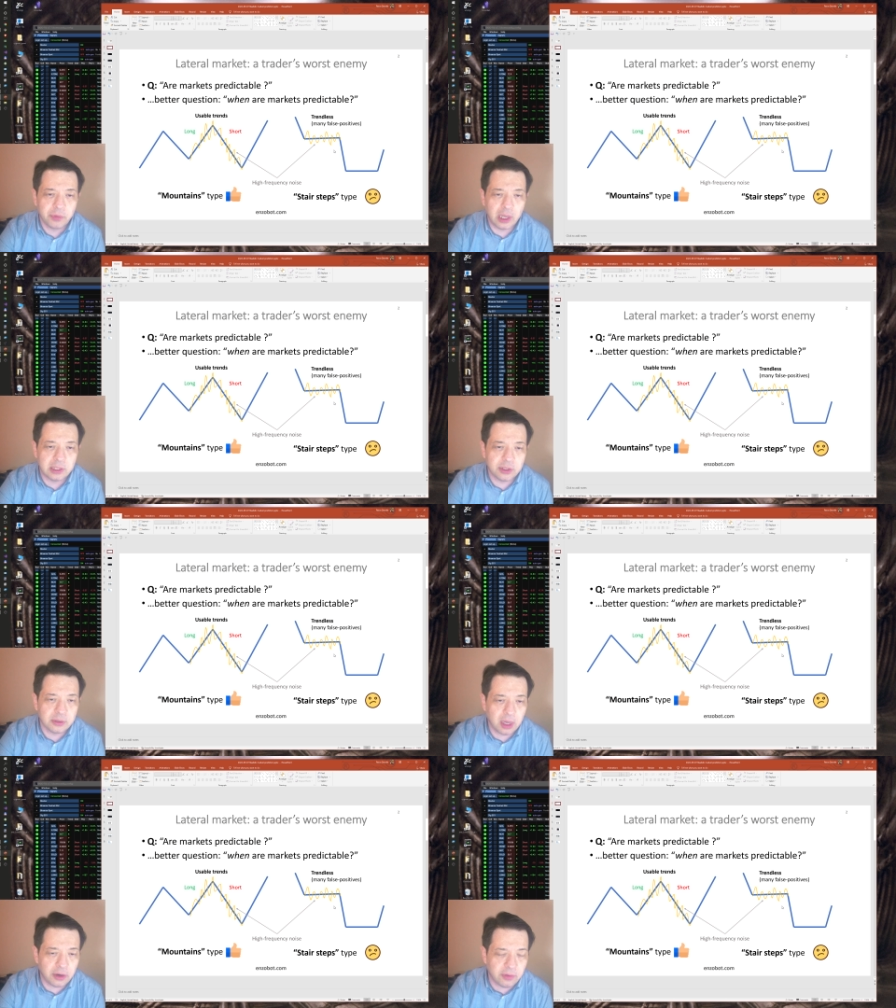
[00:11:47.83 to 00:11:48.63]
it's
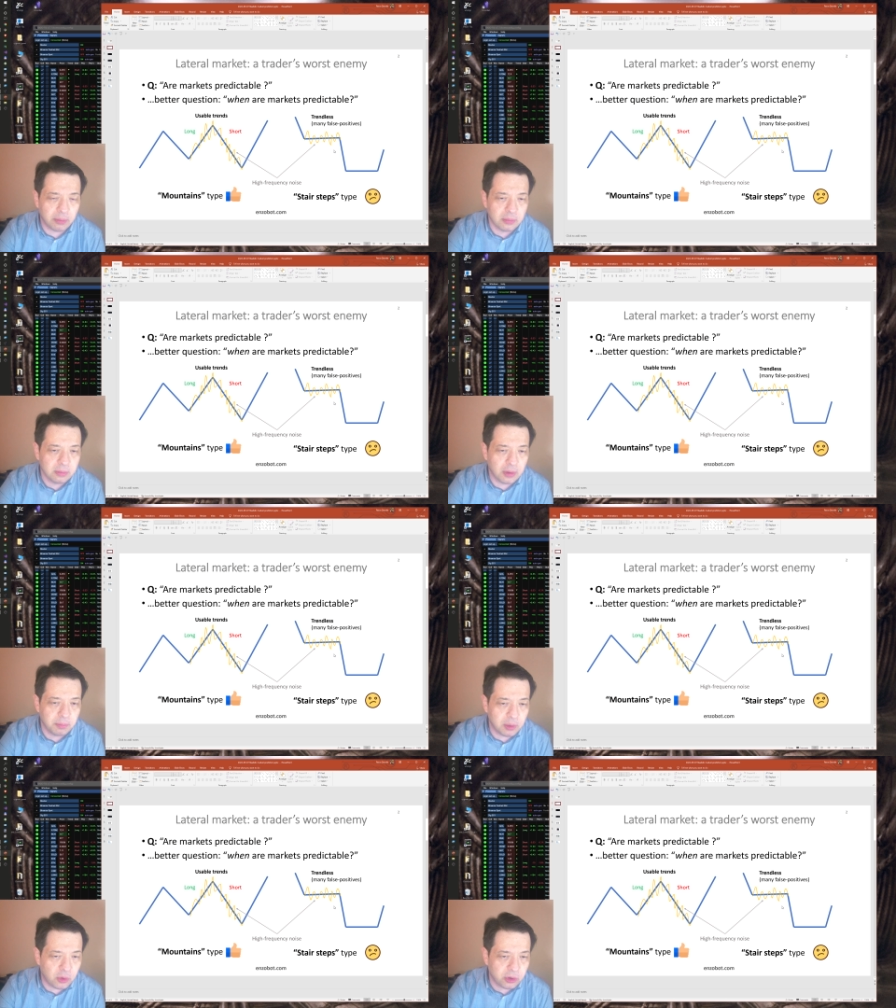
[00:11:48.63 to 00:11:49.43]
kind of a
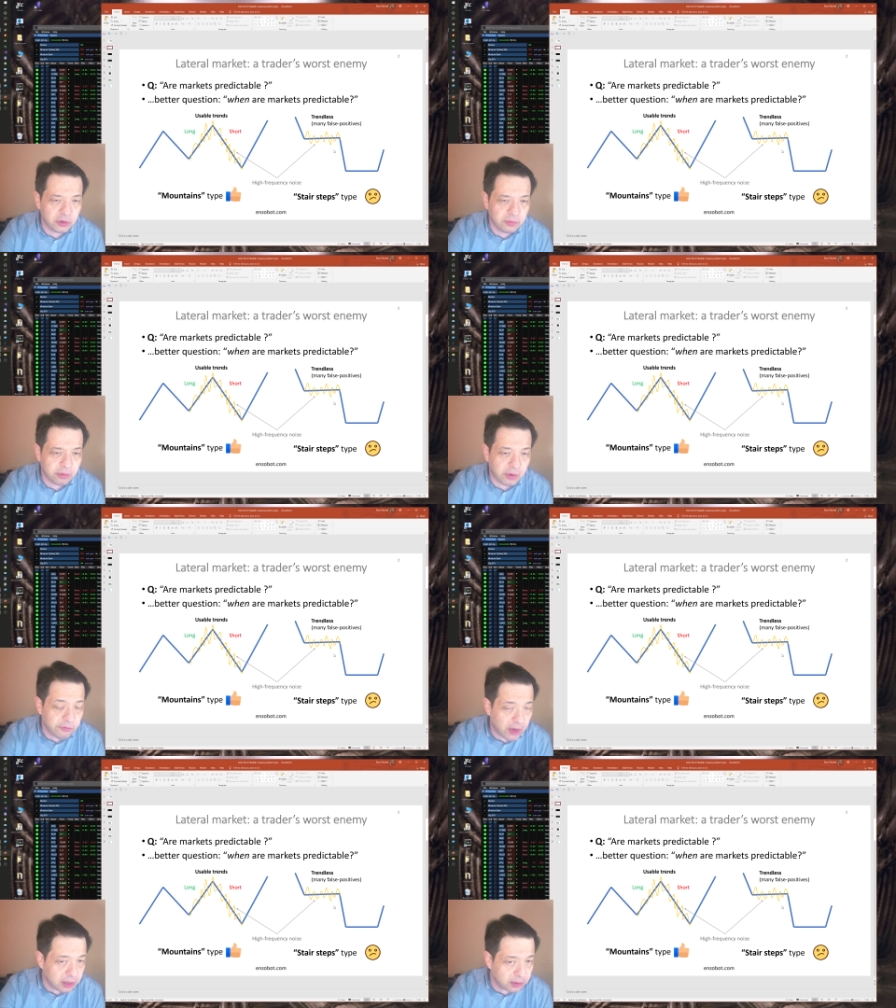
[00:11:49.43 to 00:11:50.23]
bit more
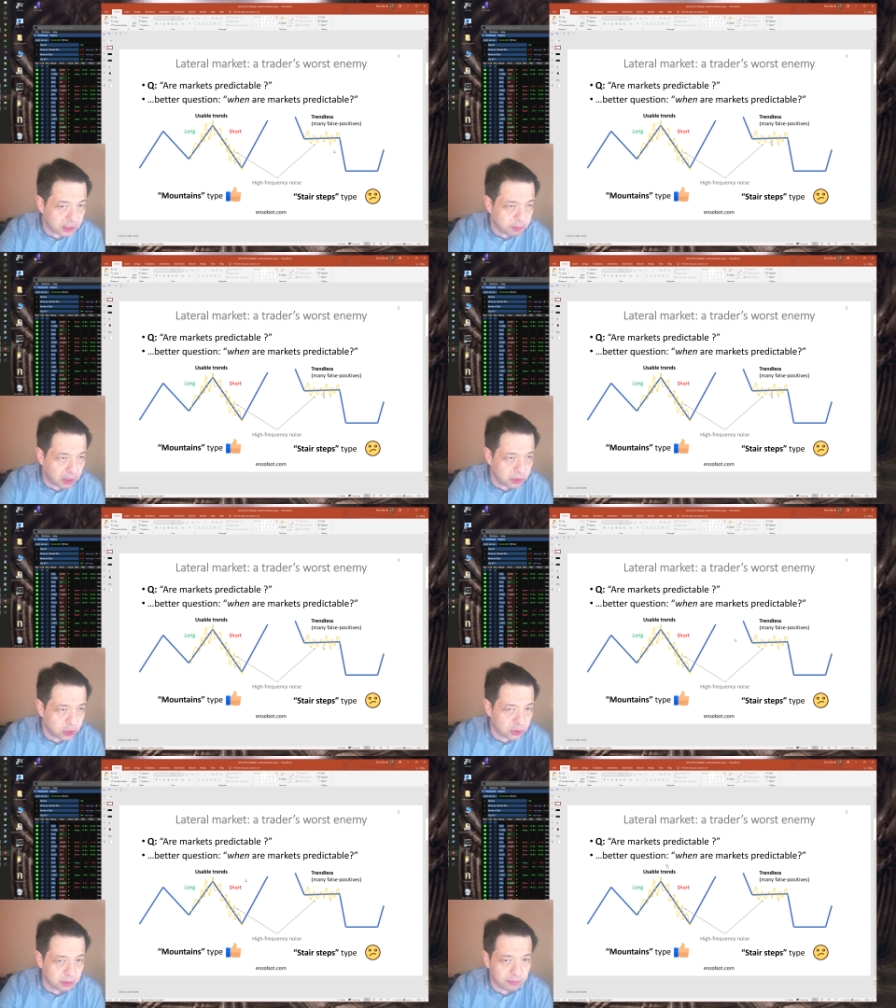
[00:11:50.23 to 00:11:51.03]
refined
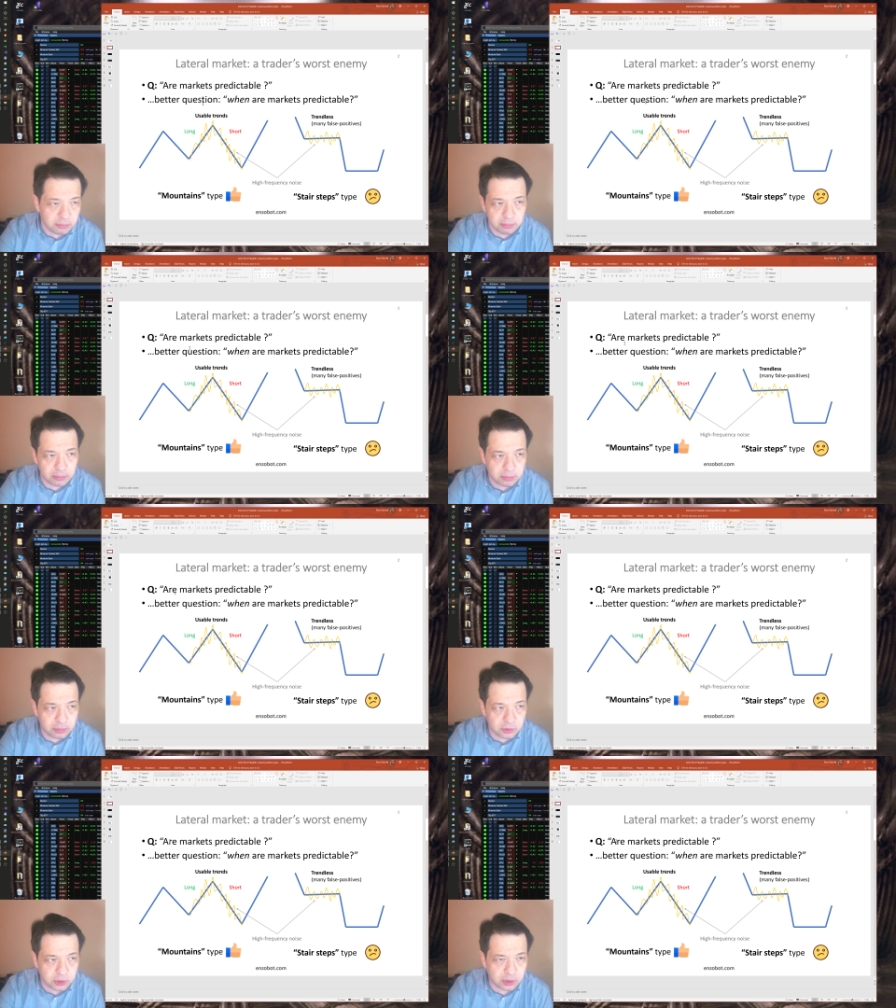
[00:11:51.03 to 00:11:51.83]
explanation of
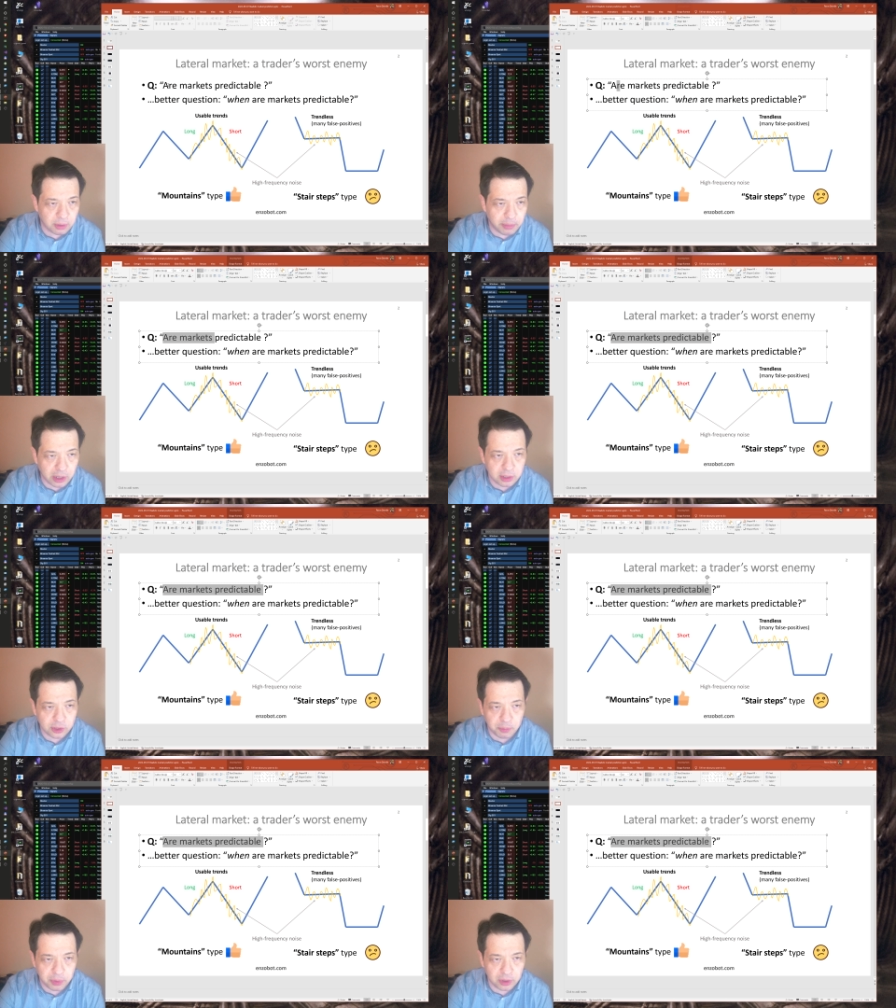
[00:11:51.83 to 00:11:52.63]
just the markets
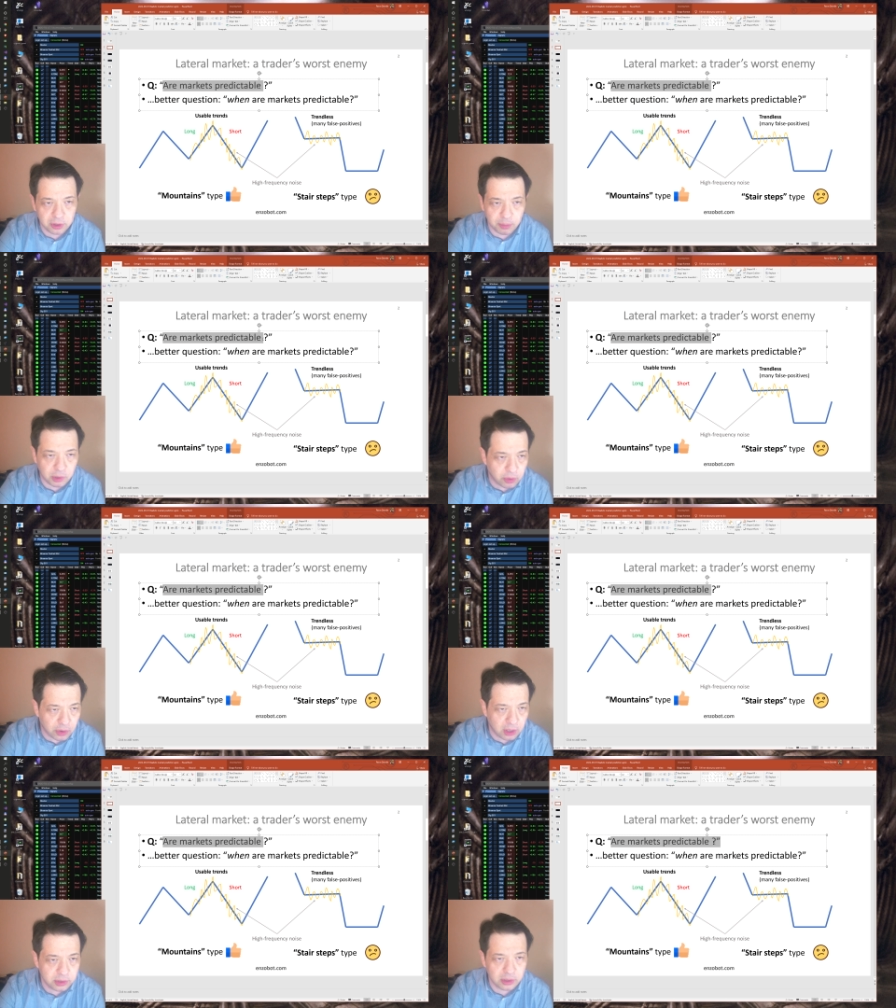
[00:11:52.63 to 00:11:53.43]
are predictable or
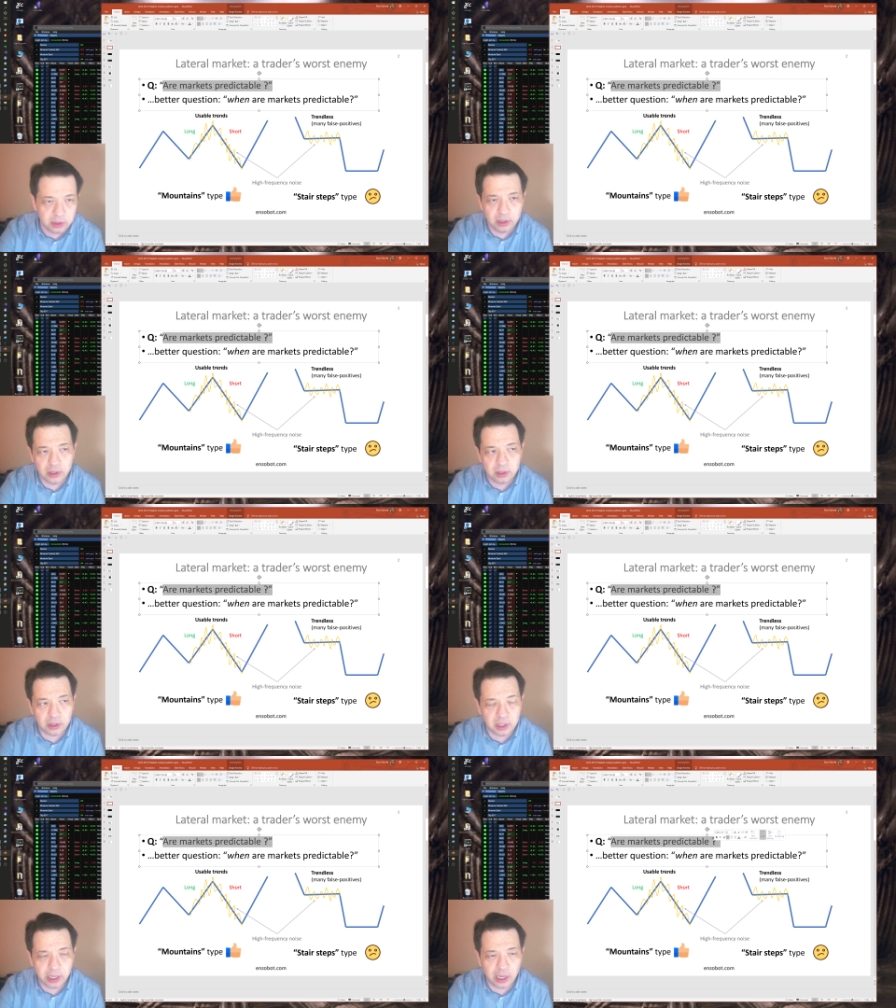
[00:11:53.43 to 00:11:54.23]
not.
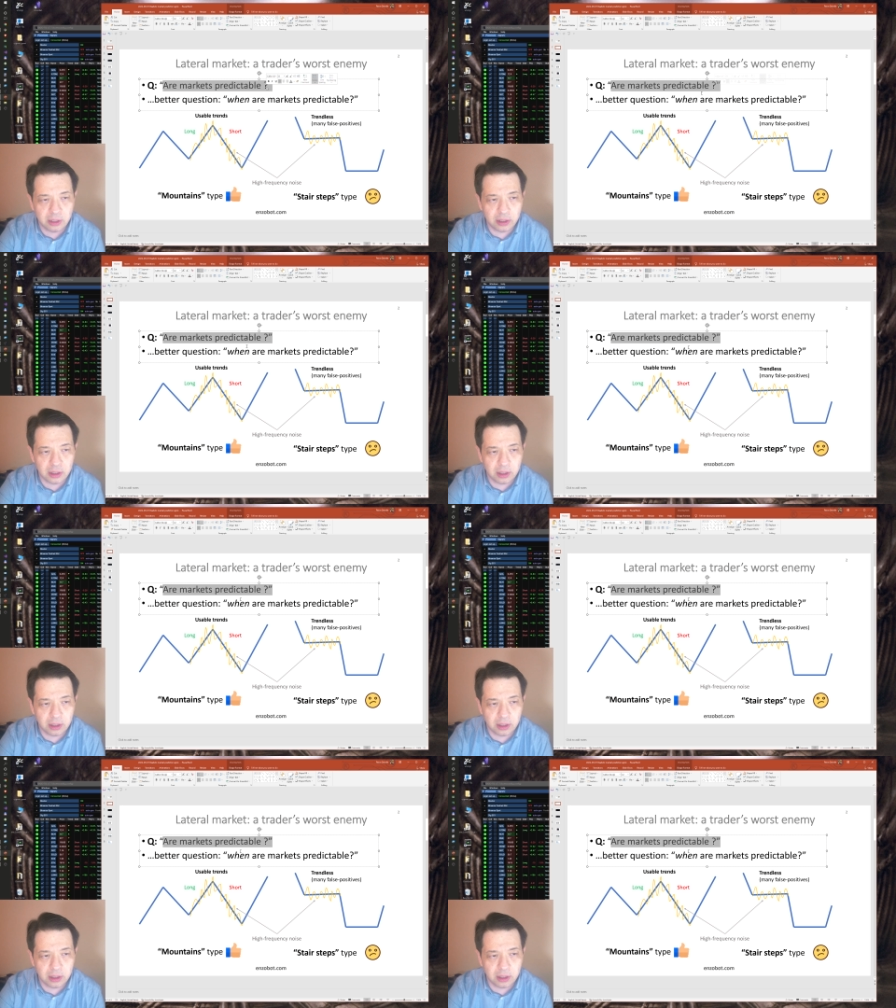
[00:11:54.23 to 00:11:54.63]
And again,